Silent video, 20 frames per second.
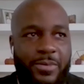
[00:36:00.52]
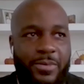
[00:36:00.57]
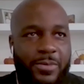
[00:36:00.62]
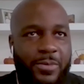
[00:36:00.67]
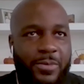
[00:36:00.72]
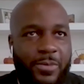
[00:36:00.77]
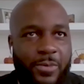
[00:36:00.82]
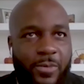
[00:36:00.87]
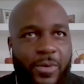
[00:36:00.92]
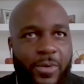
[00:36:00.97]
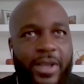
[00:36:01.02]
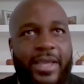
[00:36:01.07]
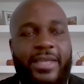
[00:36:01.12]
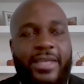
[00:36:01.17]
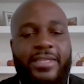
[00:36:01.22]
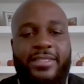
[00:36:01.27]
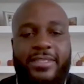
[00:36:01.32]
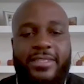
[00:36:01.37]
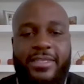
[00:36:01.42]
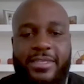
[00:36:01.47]
what
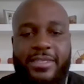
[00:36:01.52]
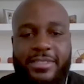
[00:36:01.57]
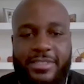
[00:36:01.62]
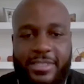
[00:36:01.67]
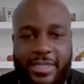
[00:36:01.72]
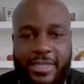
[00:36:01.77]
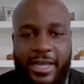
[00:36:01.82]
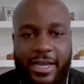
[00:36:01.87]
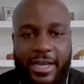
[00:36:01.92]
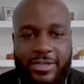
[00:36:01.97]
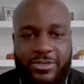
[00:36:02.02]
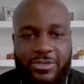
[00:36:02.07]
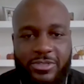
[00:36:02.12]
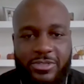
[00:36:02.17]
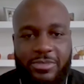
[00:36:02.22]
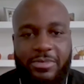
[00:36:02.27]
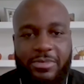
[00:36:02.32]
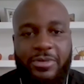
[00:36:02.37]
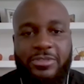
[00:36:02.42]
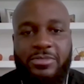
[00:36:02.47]
kind of things the doctor is
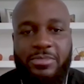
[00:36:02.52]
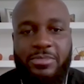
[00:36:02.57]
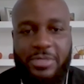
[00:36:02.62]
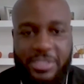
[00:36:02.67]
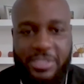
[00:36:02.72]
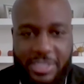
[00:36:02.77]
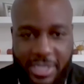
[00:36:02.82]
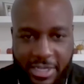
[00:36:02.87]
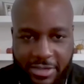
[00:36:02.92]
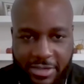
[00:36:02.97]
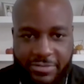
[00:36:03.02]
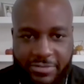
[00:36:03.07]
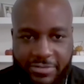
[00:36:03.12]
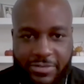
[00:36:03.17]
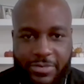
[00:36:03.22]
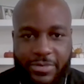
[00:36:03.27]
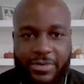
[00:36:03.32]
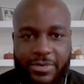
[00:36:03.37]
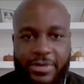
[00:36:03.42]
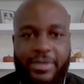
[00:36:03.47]
supposed to be checking
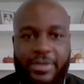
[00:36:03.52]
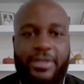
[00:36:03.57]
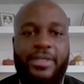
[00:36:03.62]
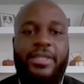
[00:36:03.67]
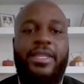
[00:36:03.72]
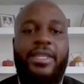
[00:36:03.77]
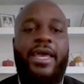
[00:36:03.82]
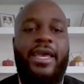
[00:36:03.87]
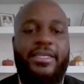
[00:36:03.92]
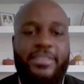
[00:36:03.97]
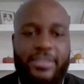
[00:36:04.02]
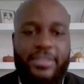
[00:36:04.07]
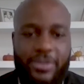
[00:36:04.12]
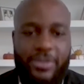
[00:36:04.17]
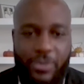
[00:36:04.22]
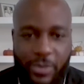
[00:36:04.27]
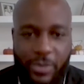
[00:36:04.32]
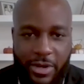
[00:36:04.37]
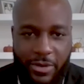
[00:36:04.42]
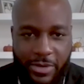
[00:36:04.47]
for and ask
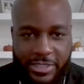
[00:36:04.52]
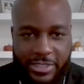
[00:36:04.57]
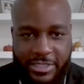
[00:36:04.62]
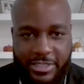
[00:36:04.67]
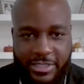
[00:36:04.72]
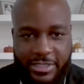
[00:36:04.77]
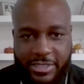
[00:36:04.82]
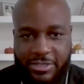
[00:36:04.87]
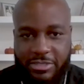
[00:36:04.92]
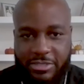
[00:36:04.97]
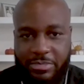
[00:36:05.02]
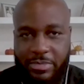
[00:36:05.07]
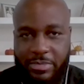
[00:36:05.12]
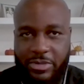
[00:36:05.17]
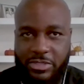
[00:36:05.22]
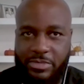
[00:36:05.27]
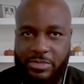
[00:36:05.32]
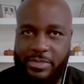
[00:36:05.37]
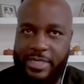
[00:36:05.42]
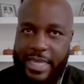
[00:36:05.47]
what questions they're
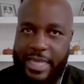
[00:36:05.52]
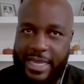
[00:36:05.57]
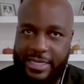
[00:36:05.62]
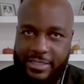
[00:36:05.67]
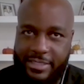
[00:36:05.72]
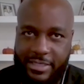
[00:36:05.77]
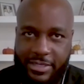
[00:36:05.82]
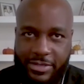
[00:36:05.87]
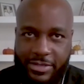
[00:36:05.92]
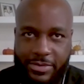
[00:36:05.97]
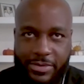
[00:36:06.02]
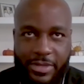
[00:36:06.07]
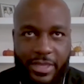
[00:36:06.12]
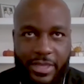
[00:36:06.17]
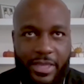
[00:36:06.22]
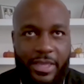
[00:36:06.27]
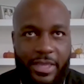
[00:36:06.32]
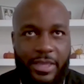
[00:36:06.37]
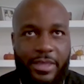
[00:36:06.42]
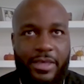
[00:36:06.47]
supposed to be asking you.
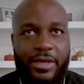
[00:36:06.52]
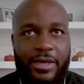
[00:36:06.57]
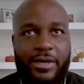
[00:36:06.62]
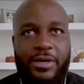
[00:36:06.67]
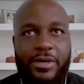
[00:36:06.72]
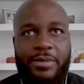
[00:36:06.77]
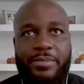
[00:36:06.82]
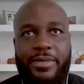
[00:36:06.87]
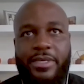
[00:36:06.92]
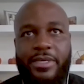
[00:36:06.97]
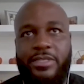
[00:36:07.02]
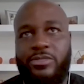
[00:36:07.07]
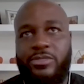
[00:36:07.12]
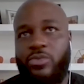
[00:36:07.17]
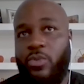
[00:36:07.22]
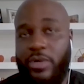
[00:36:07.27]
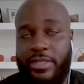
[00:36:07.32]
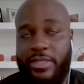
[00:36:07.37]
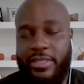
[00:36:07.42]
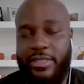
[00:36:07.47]
Because
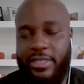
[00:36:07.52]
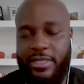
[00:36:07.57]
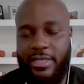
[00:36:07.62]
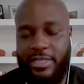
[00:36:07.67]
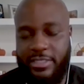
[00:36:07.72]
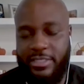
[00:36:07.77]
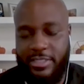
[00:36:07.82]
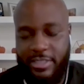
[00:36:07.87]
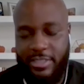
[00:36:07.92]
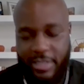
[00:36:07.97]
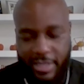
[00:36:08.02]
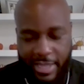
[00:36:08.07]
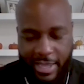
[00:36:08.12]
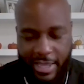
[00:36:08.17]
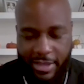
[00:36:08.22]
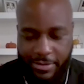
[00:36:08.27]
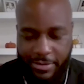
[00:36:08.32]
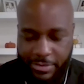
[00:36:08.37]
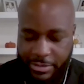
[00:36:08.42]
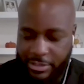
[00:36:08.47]
one thing that stuck
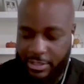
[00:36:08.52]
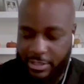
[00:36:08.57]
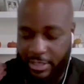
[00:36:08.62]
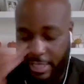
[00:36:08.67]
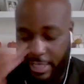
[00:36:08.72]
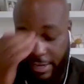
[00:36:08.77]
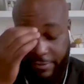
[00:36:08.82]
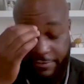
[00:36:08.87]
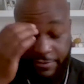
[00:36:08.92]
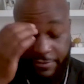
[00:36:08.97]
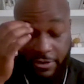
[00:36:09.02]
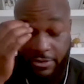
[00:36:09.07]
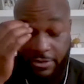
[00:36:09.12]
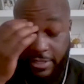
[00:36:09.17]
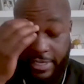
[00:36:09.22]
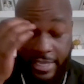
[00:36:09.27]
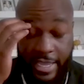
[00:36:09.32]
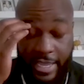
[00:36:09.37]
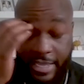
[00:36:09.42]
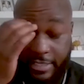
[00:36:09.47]
out was like
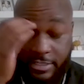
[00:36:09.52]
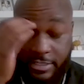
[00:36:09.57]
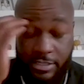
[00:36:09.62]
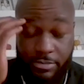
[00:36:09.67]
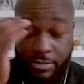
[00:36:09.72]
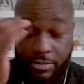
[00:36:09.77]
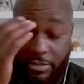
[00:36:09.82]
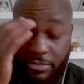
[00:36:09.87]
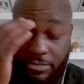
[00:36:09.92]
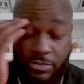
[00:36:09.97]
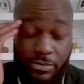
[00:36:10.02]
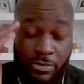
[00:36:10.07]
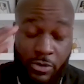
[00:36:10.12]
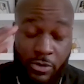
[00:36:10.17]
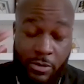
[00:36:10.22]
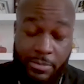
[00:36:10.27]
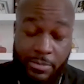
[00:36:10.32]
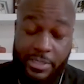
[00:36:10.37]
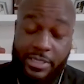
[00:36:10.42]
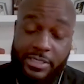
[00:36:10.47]
folic acid. People
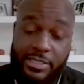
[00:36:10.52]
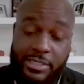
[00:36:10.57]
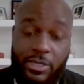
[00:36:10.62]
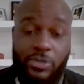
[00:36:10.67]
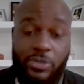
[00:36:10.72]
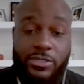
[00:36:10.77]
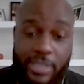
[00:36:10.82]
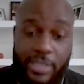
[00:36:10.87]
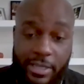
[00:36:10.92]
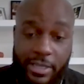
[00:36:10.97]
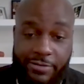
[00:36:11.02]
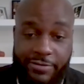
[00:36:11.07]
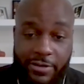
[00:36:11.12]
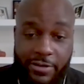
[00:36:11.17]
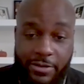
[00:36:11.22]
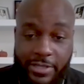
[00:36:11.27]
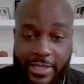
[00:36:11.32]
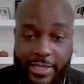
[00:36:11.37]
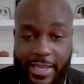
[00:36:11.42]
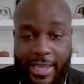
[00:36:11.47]
normally associate
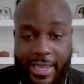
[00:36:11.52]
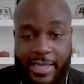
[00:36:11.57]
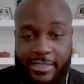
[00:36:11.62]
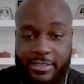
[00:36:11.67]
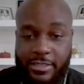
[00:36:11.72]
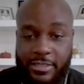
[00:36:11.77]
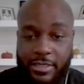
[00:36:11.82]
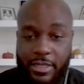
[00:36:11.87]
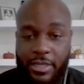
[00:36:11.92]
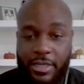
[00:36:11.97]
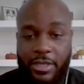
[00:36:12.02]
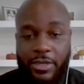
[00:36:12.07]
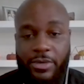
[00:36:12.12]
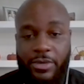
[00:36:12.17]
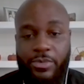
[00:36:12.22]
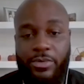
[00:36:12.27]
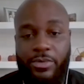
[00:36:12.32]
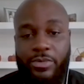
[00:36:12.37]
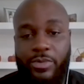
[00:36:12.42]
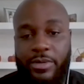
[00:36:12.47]
folic acid
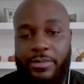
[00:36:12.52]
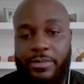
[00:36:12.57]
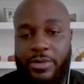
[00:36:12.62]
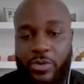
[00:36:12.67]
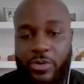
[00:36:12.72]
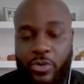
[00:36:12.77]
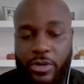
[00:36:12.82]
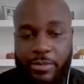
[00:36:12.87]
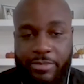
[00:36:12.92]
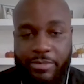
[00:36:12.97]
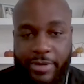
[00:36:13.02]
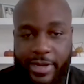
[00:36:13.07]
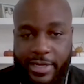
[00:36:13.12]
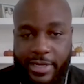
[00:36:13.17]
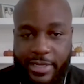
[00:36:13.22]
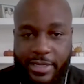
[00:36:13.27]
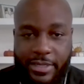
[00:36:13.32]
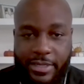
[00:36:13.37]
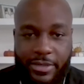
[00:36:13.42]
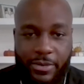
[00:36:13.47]
with women who are
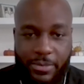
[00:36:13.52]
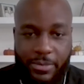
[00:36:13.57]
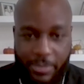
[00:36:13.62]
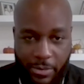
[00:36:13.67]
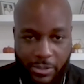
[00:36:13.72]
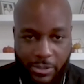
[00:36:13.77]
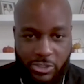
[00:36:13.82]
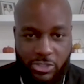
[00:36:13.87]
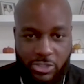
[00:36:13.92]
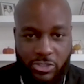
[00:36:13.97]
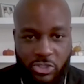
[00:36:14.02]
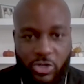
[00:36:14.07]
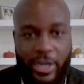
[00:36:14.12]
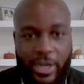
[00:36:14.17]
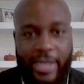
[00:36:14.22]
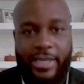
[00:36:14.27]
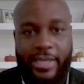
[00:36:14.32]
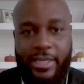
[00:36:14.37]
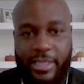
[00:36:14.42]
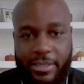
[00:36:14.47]
pregnant or
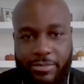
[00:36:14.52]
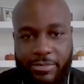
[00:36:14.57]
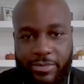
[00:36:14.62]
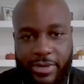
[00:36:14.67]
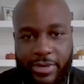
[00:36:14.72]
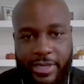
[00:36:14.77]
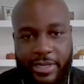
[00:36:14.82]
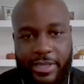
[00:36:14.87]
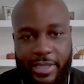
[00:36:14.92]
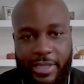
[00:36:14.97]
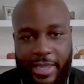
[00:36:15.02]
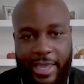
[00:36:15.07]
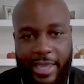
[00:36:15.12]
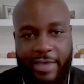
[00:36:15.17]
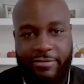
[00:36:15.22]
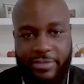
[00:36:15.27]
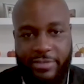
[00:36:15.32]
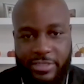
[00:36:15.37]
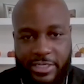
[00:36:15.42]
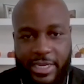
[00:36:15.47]
trying to get pregnant and
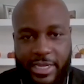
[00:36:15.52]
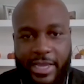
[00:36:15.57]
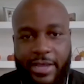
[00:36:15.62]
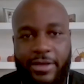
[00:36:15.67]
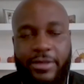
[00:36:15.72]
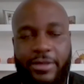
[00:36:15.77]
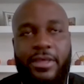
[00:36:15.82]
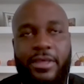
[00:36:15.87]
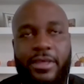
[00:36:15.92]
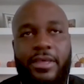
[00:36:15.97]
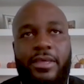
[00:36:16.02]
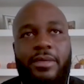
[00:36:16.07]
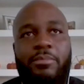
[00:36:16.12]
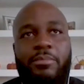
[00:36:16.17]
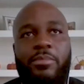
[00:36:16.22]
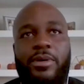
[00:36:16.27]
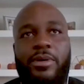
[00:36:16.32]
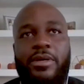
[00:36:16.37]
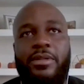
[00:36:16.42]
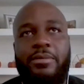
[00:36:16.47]
have a child.
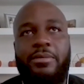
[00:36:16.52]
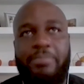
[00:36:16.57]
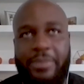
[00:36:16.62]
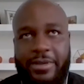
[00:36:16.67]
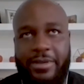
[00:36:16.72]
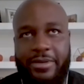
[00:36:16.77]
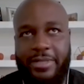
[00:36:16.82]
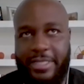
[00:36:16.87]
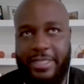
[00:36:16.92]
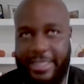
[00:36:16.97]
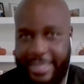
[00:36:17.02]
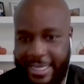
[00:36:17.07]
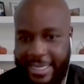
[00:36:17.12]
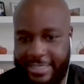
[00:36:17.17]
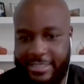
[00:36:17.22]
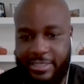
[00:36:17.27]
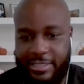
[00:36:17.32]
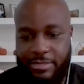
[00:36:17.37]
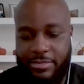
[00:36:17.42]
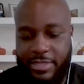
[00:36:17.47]
But apparently
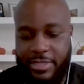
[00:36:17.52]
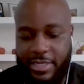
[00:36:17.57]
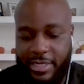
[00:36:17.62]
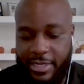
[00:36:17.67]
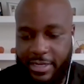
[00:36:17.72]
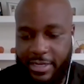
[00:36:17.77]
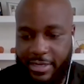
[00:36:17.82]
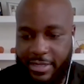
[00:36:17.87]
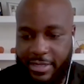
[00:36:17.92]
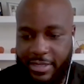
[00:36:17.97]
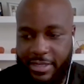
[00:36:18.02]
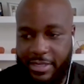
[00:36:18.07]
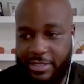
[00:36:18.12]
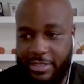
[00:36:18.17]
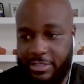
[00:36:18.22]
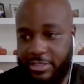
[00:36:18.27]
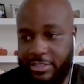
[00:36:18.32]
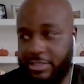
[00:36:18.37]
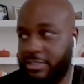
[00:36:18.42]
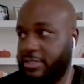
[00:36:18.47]
that's something that
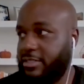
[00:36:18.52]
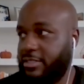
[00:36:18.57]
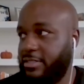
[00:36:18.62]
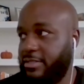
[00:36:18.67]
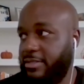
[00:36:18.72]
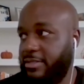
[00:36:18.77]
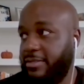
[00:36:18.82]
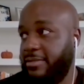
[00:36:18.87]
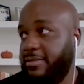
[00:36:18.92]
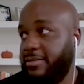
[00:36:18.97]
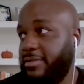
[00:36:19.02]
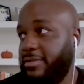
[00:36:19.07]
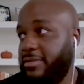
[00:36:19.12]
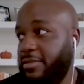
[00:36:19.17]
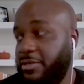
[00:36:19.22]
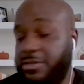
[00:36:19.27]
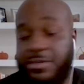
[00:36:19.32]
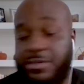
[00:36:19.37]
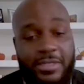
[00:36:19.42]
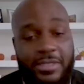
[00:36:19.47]
is just
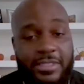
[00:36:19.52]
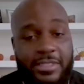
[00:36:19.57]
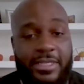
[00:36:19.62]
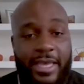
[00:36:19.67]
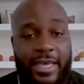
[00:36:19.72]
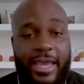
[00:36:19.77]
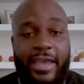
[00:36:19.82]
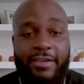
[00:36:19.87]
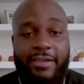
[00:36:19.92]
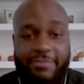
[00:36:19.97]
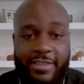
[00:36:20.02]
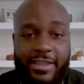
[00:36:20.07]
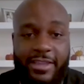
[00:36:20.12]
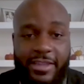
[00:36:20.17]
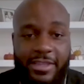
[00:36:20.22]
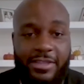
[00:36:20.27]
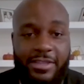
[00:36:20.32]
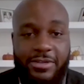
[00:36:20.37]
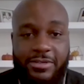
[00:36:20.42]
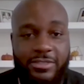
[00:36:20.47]
good to have that
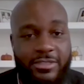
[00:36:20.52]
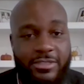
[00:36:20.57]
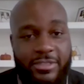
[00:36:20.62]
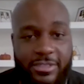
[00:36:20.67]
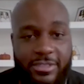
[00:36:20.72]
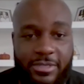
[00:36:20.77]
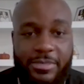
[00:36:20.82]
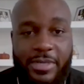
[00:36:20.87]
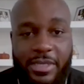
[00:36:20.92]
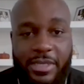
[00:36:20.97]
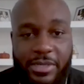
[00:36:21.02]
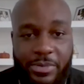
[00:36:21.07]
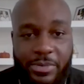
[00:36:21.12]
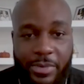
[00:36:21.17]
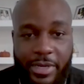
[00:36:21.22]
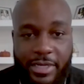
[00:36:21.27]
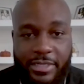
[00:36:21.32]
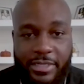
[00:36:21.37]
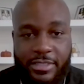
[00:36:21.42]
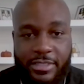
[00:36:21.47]
in your system
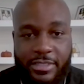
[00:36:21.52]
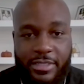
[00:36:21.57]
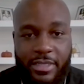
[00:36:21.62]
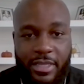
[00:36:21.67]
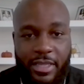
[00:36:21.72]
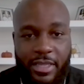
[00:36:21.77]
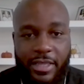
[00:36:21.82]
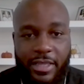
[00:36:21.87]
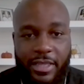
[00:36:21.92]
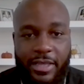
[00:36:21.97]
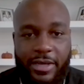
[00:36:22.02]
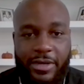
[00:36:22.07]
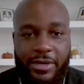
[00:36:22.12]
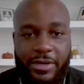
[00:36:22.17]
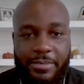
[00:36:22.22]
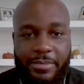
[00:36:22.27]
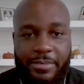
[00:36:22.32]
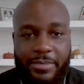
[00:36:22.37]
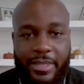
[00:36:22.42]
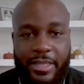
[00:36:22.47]
anyways,
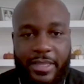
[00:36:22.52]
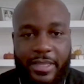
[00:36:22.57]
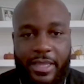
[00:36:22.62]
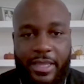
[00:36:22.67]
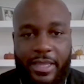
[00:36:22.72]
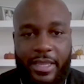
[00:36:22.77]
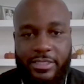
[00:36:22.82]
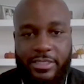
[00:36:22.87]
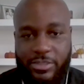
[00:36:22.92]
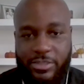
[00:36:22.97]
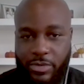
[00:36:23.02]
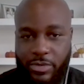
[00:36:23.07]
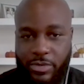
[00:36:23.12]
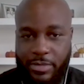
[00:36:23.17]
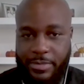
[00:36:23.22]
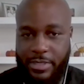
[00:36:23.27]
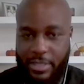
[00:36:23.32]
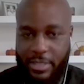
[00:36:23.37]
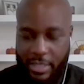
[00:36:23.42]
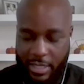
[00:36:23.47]
as a
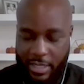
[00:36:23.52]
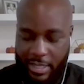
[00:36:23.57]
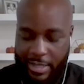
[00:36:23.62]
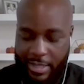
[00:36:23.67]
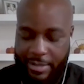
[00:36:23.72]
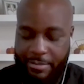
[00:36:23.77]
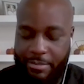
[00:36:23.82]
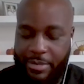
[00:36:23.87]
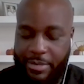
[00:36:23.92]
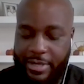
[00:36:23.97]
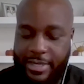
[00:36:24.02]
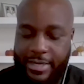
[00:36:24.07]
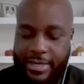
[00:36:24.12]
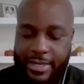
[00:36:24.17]
woman. But